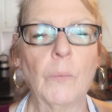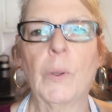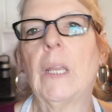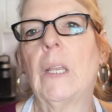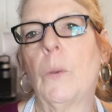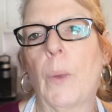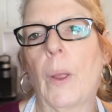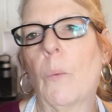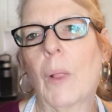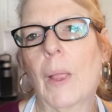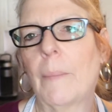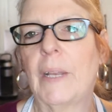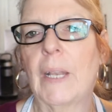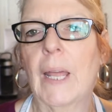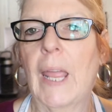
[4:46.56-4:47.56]
Anyway, well,
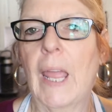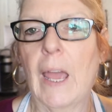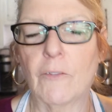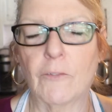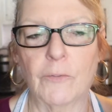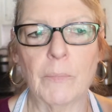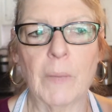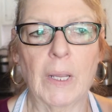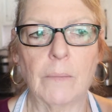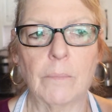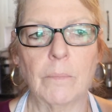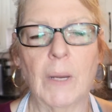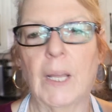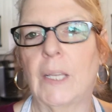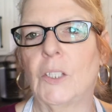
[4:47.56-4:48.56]
I mean, I have
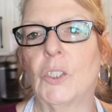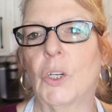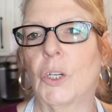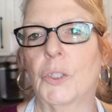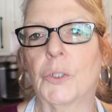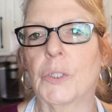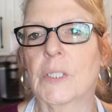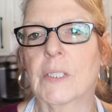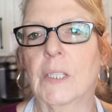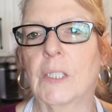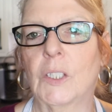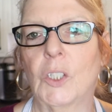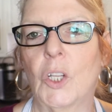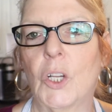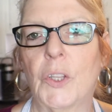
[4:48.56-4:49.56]
my daughter and
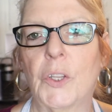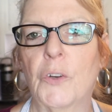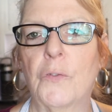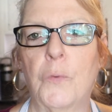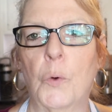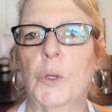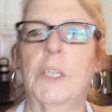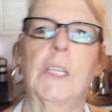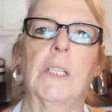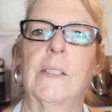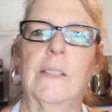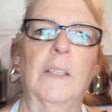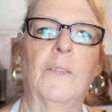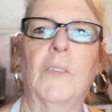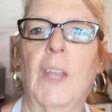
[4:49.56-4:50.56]
son-in-law and their 4
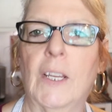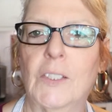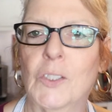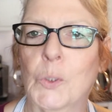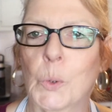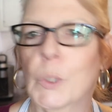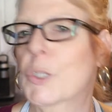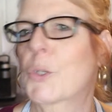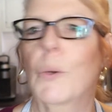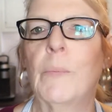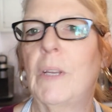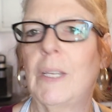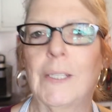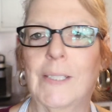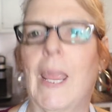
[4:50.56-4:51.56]
kids live next door, so I
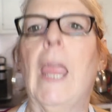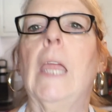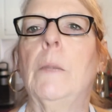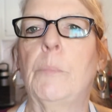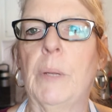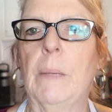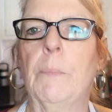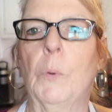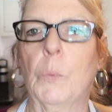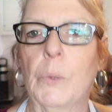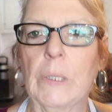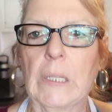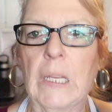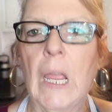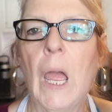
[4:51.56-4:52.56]
mean, it's 8 people
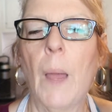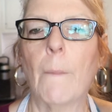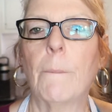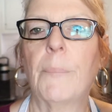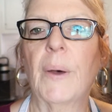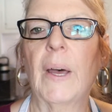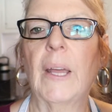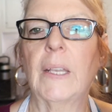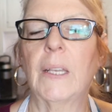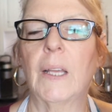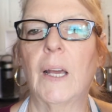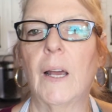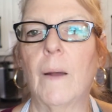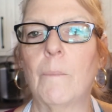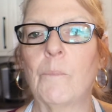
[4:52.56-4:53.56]
really. But
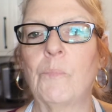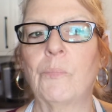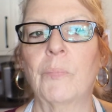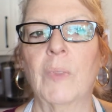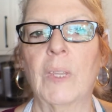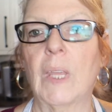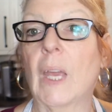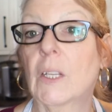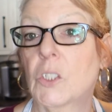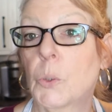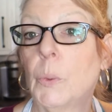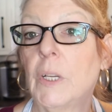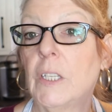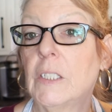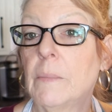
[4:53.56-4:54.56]
yeah,
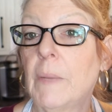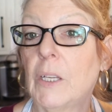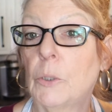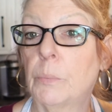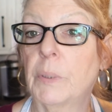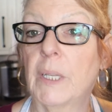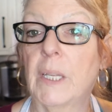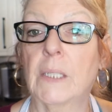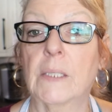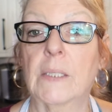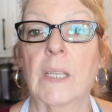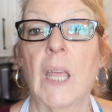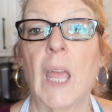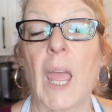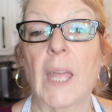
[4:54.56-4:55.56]
20 tomato
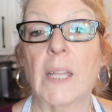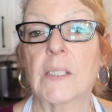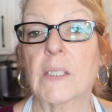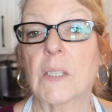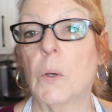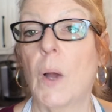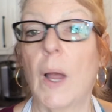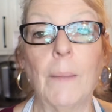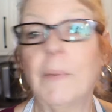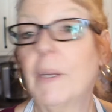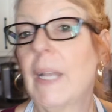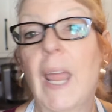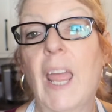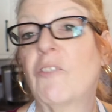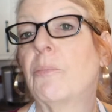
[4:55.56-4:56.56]
plants, and so I'm
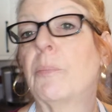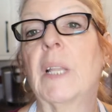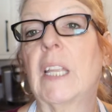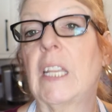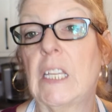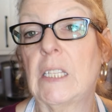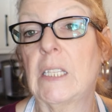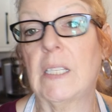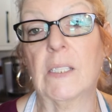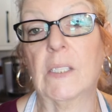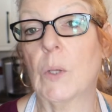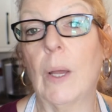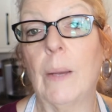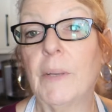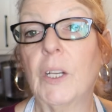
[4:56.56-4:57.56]
going to have plenty of these.
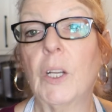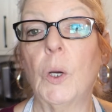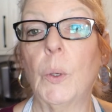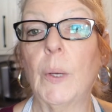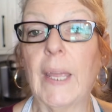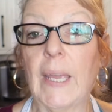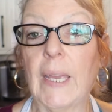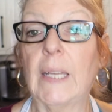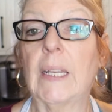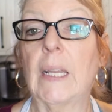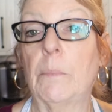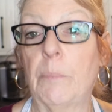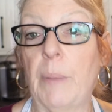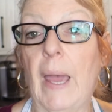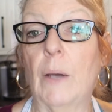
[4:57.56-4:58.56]
So I'm going to go ahead
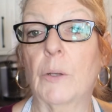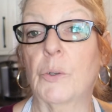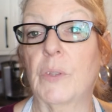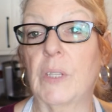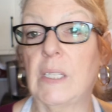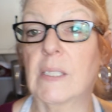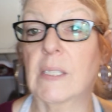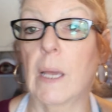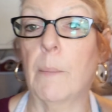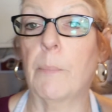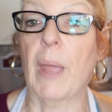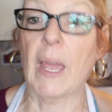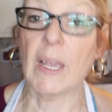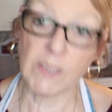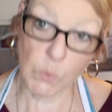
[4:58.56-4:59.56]
and powder these up
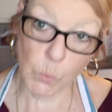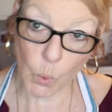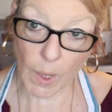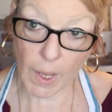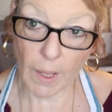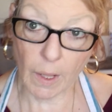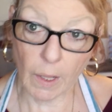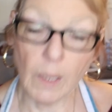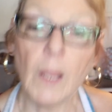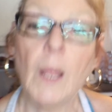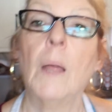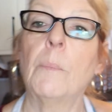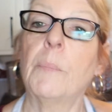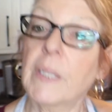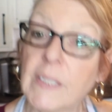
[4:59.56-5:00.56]
as well,
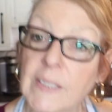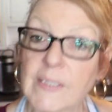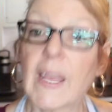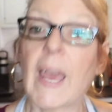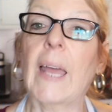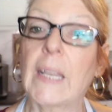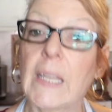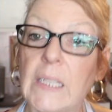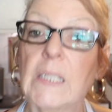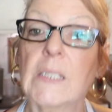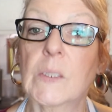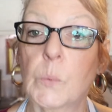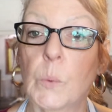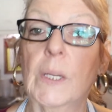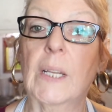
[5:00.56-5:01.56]
because that
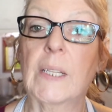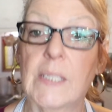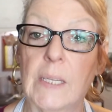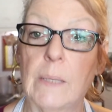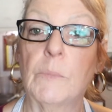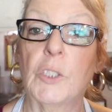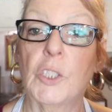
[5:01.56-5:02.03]
is what I seem